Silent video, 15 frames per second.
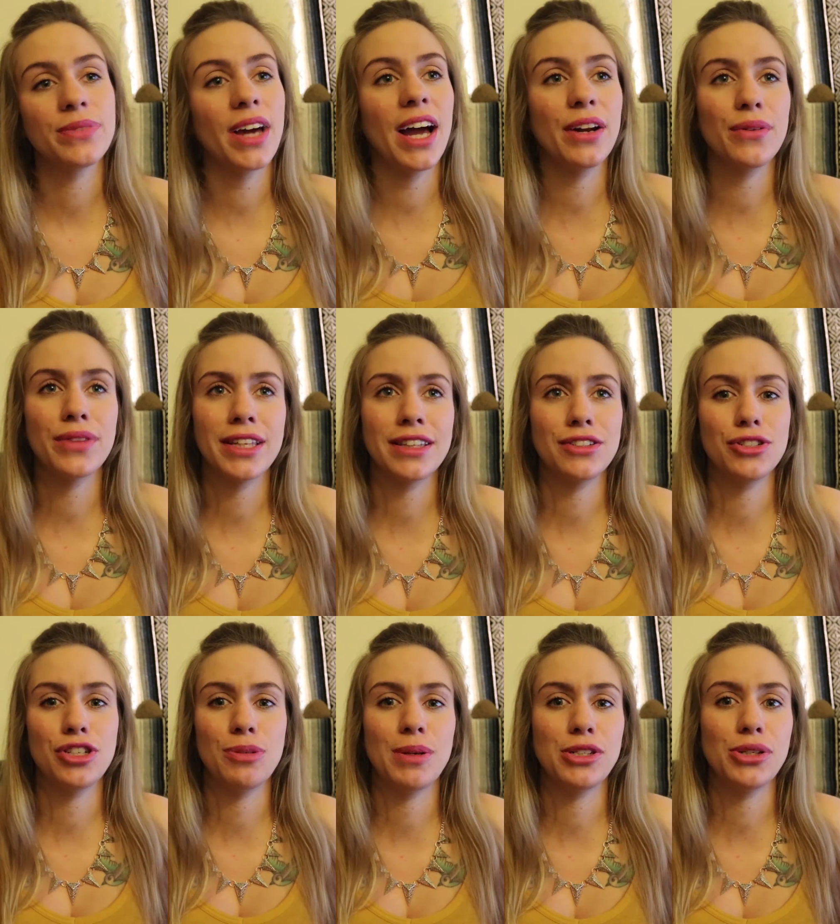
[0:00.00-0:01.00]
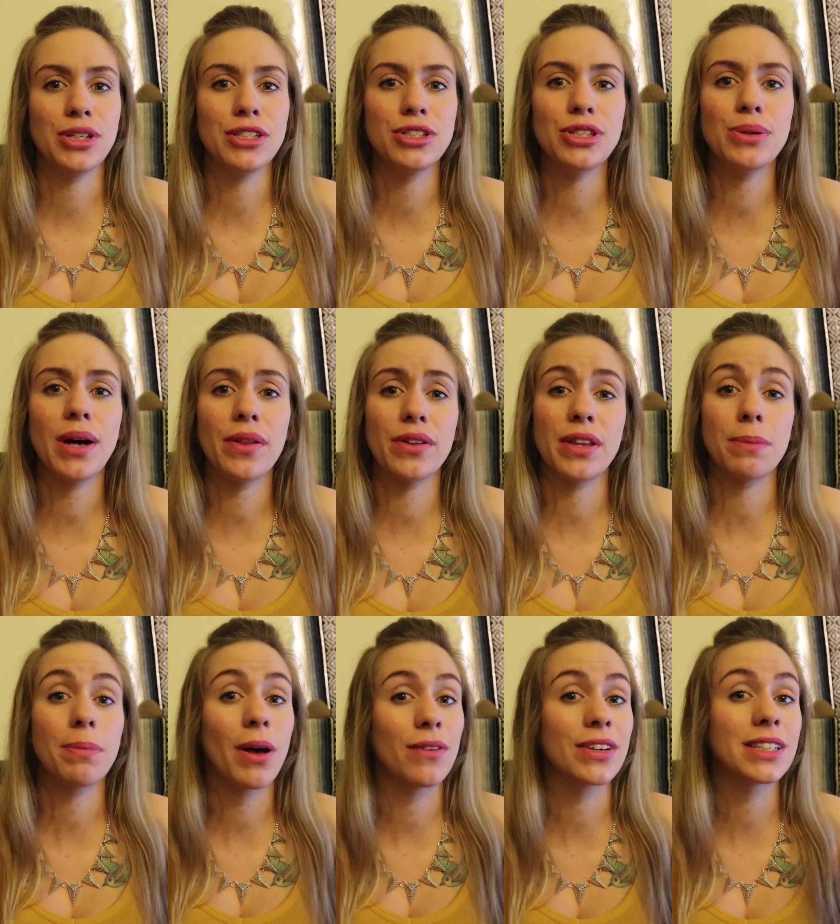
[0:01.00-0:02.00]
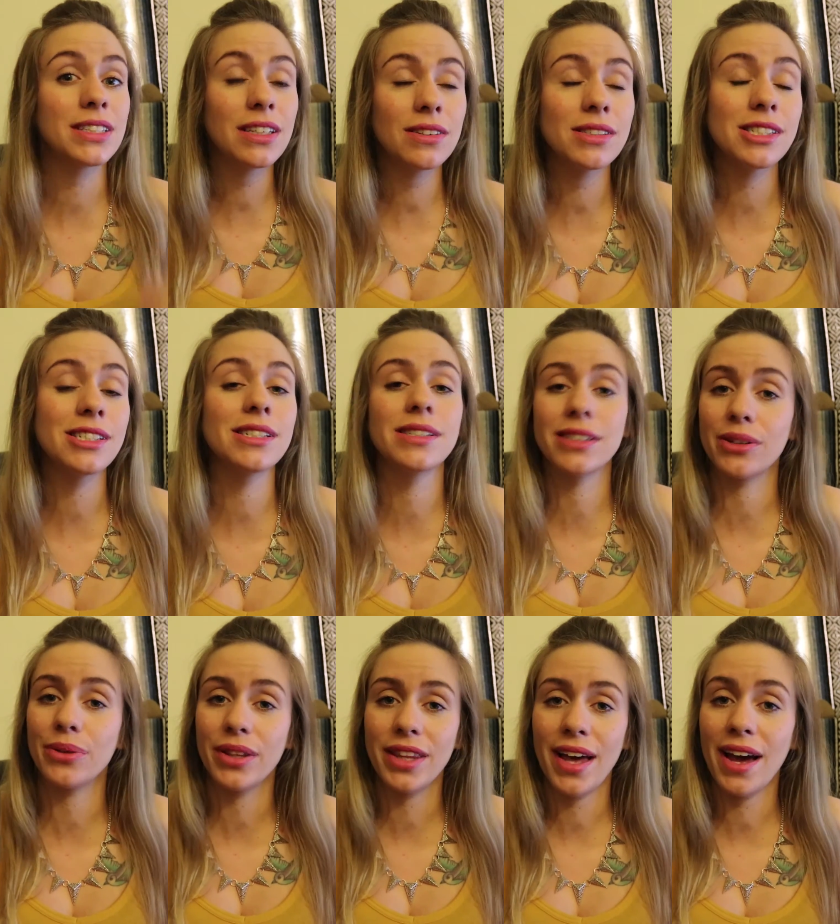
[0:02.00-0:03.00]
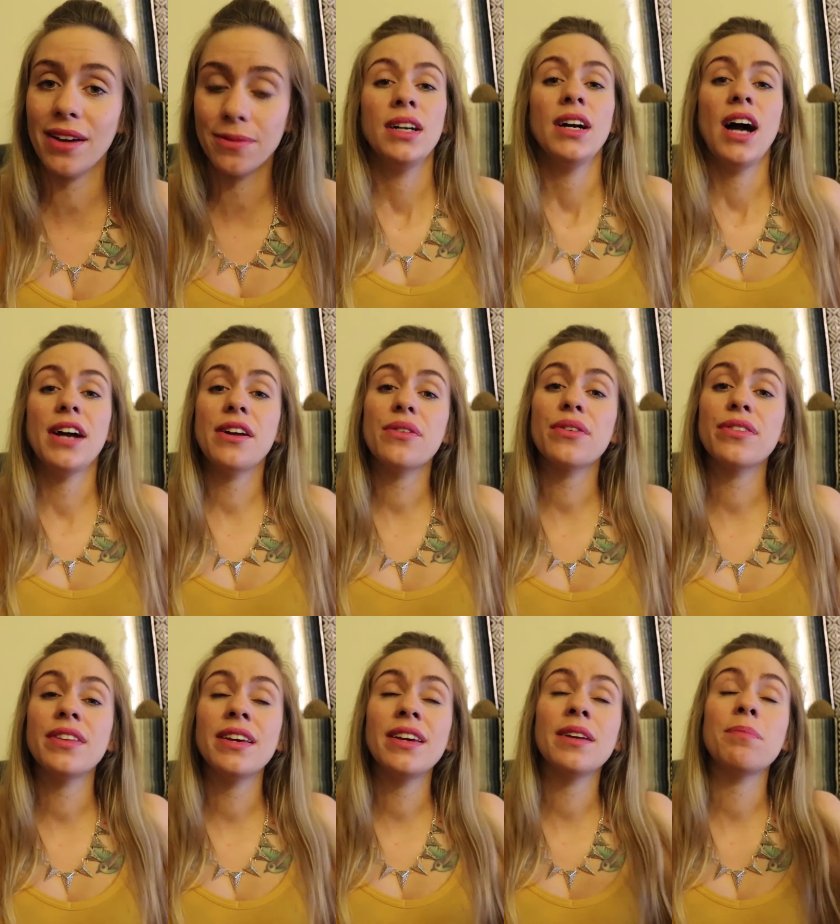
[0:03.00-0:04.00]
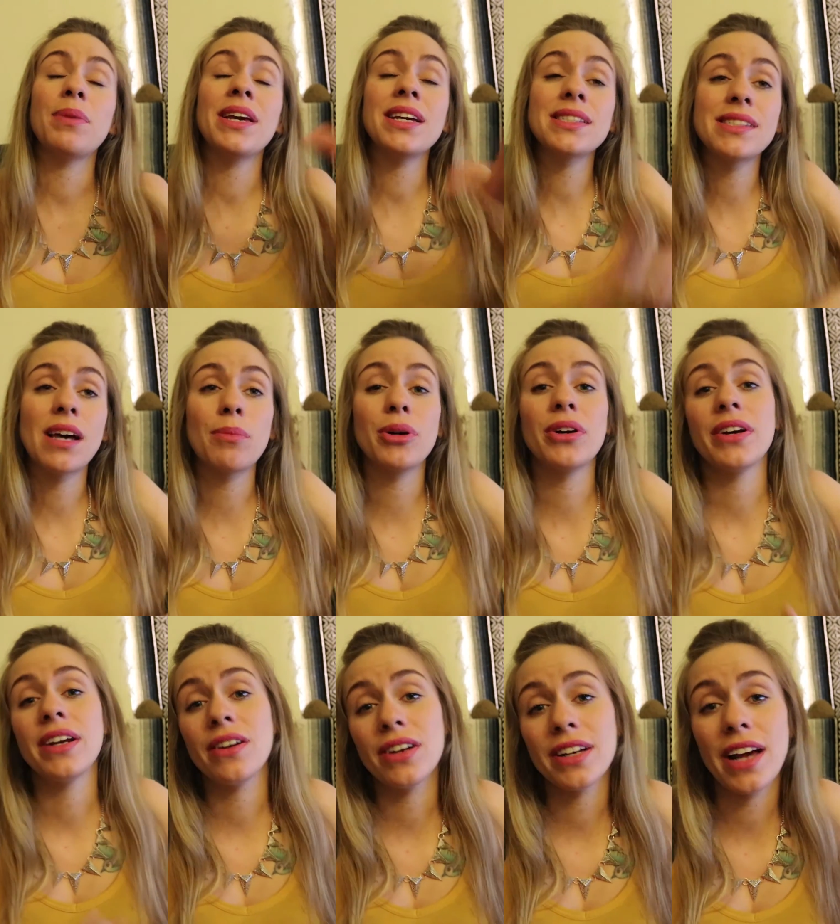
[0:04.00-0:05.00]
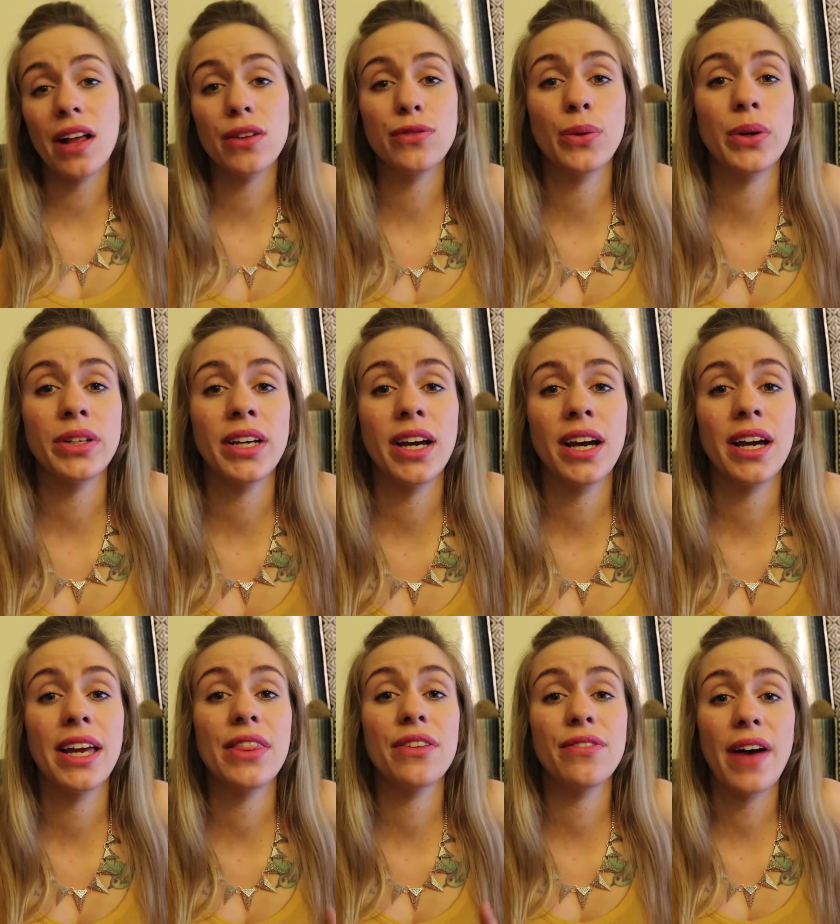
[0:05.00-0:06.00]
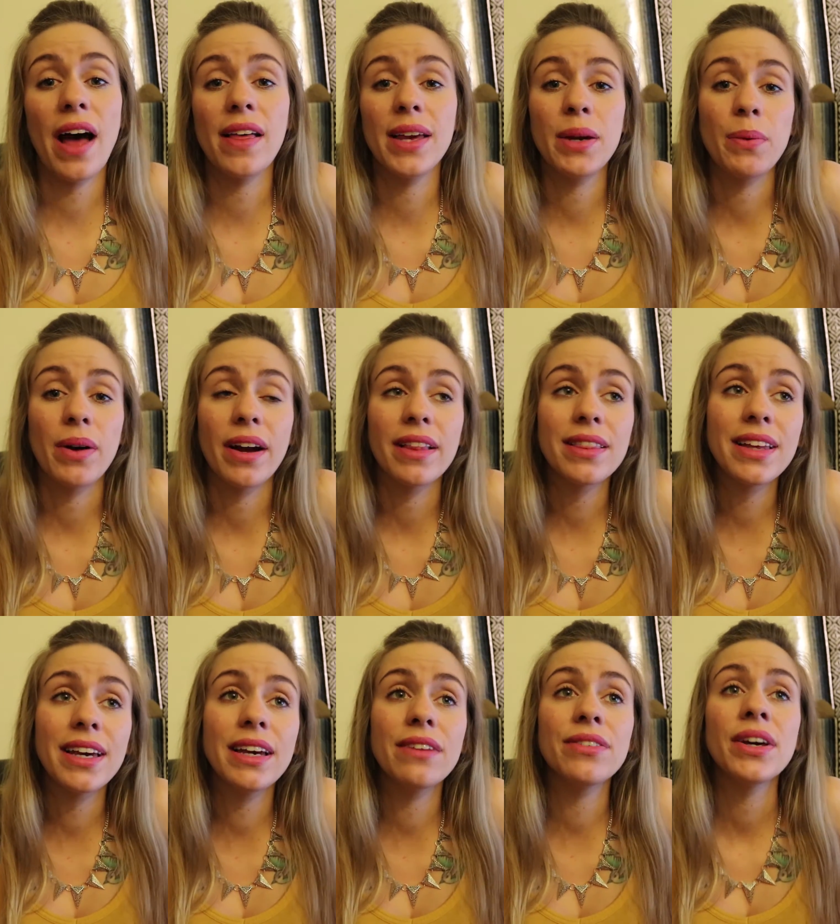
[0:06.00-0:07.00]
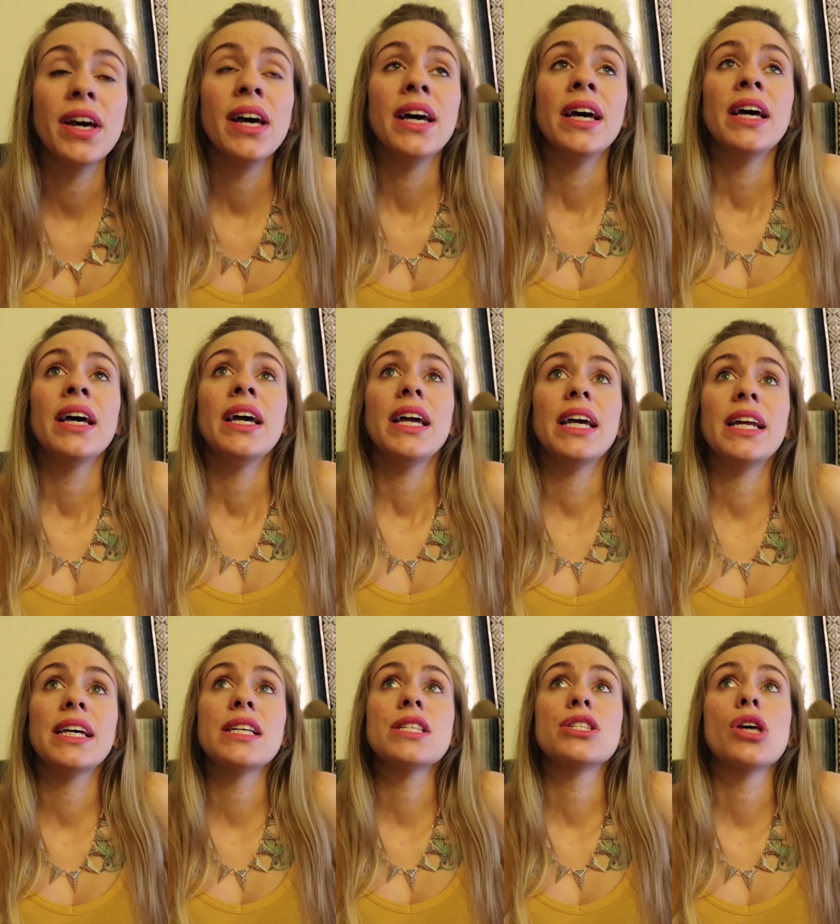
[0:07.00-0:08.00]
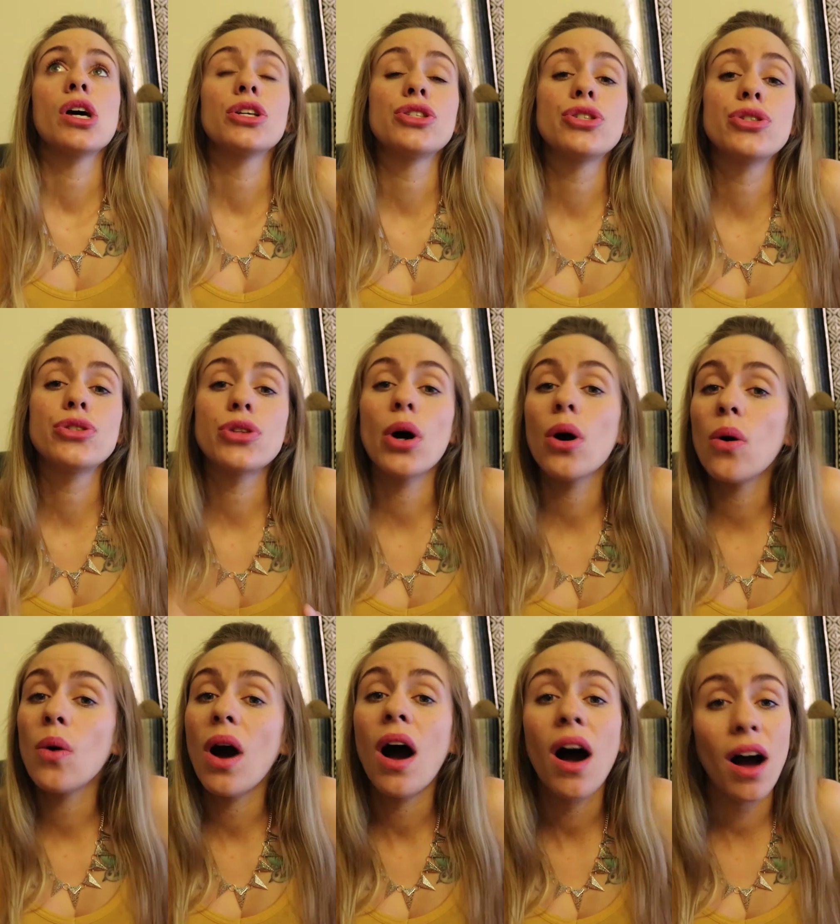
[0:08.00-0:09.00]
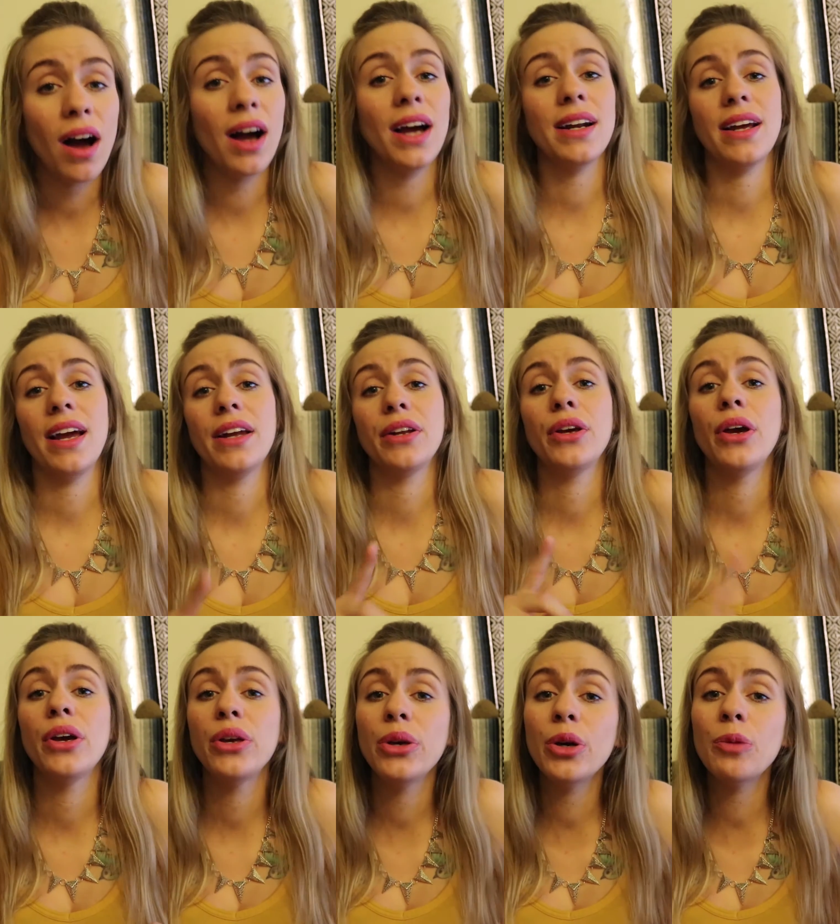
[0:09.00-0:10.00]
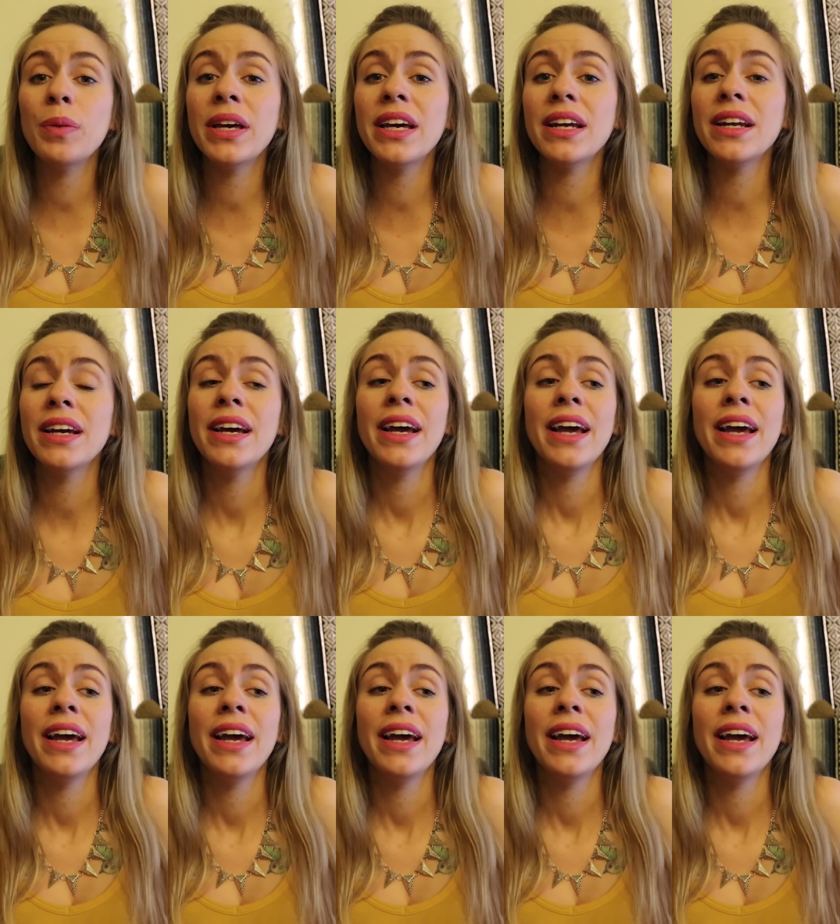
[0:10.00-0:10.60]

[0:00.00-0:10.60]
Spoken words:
I don't think there's too much you can do other than pelvic tilts to deal with that. Another thing, being summer here in California, in the valley where I live, it is so hot and humid,